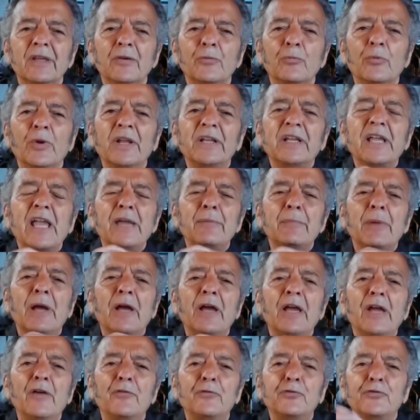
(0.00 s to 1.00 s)
When I came
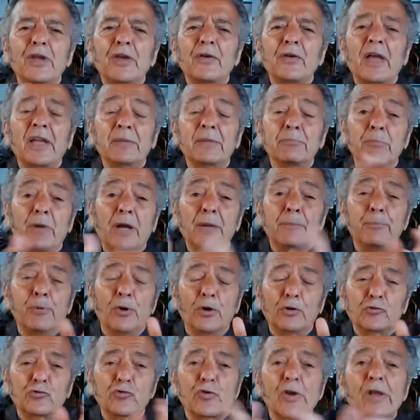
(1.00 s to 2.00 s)
out, my
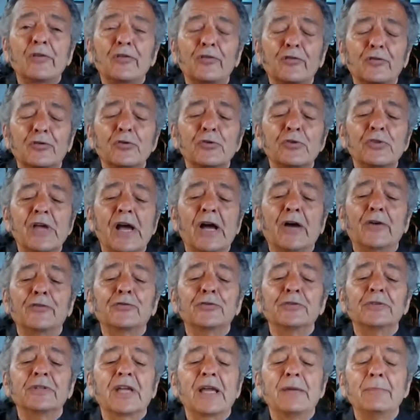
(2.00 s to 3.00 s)
book, Trends
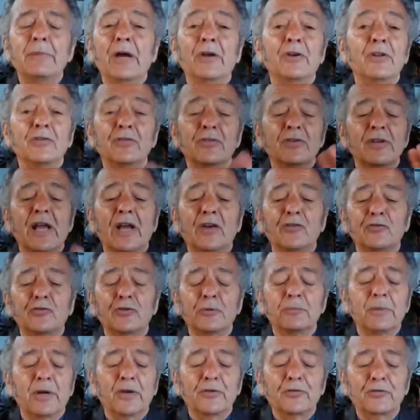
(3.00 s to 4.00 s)
2000, came out,
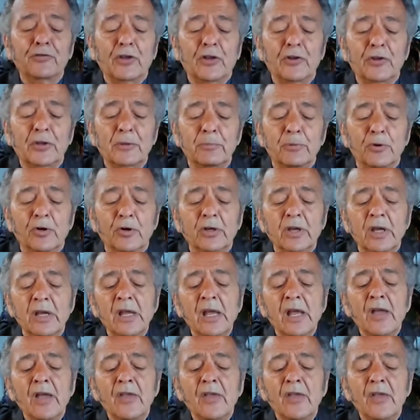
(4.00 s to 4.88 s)
international best-selling book.